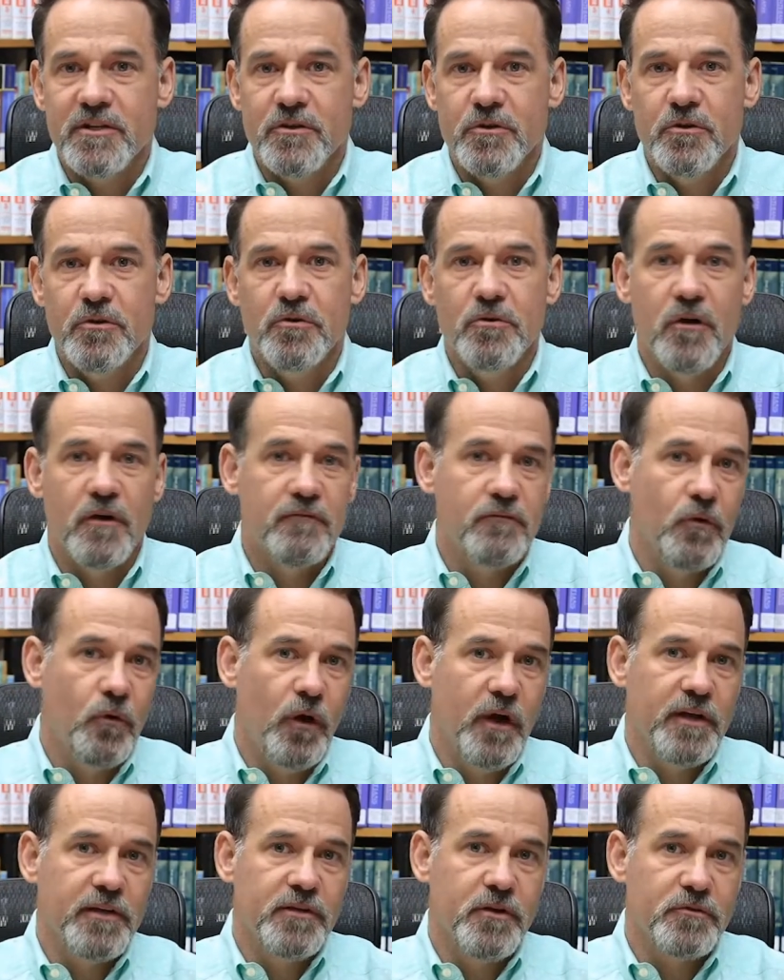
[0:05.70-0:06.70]
to
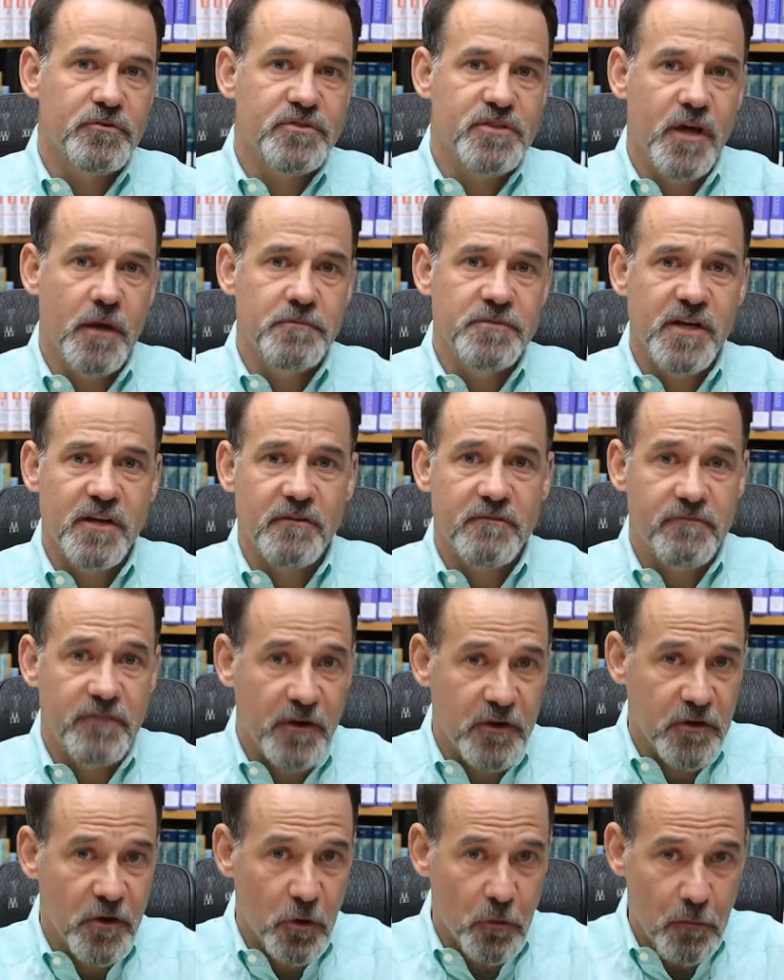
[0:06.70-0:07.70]
avoid no subject,
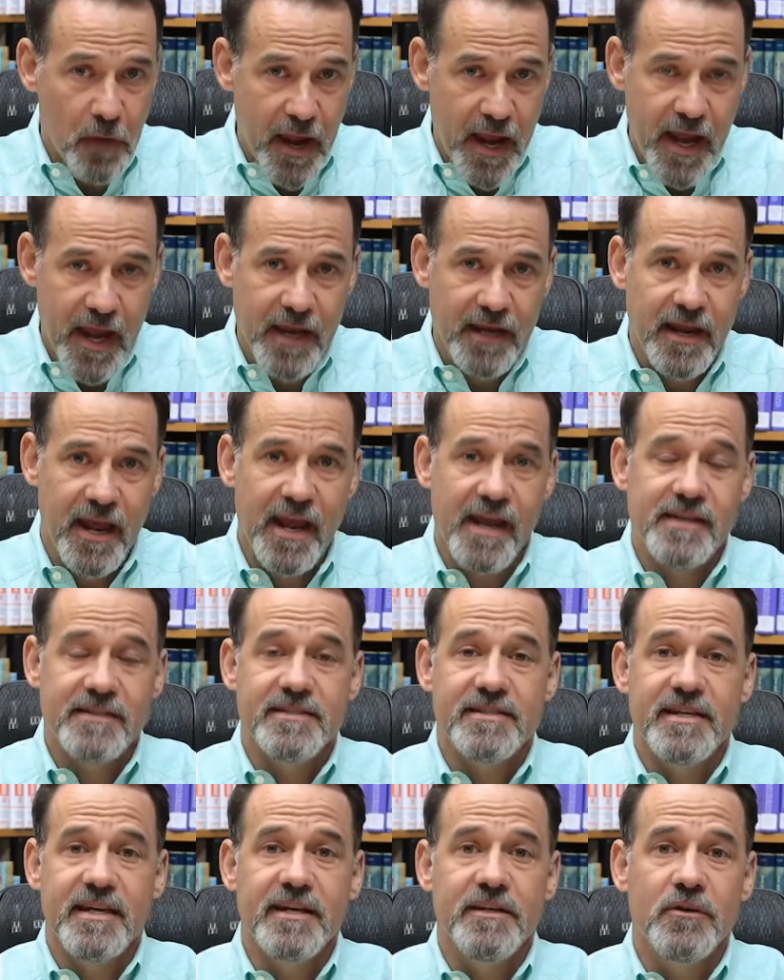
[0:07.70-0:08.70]
fear no man, and
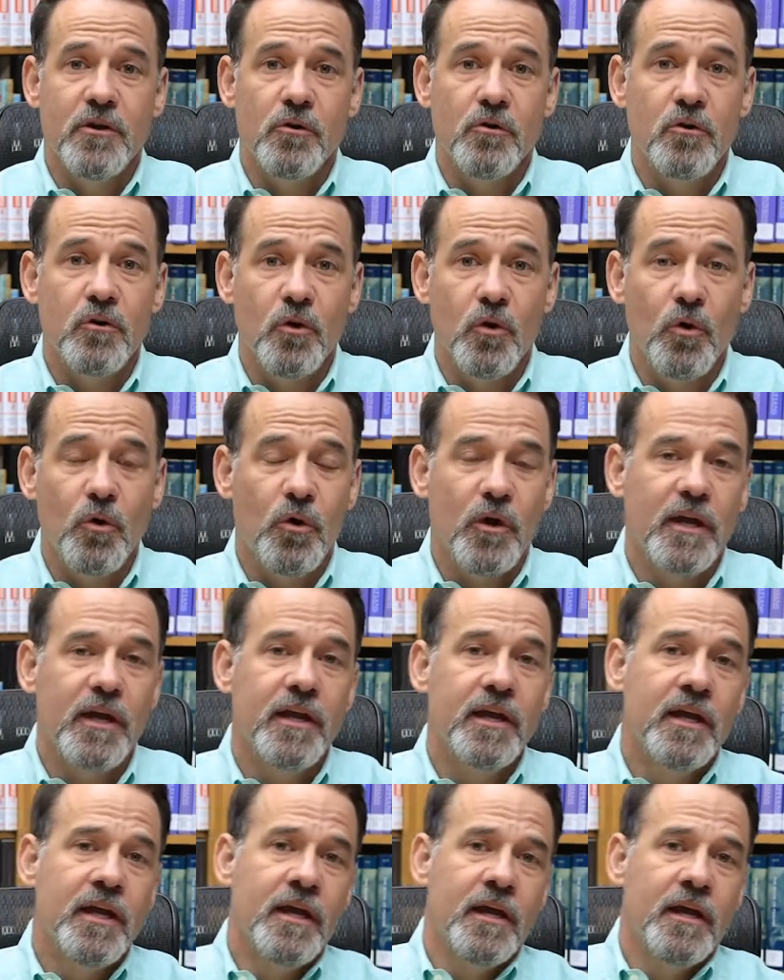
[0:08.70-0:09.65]
seek no glory.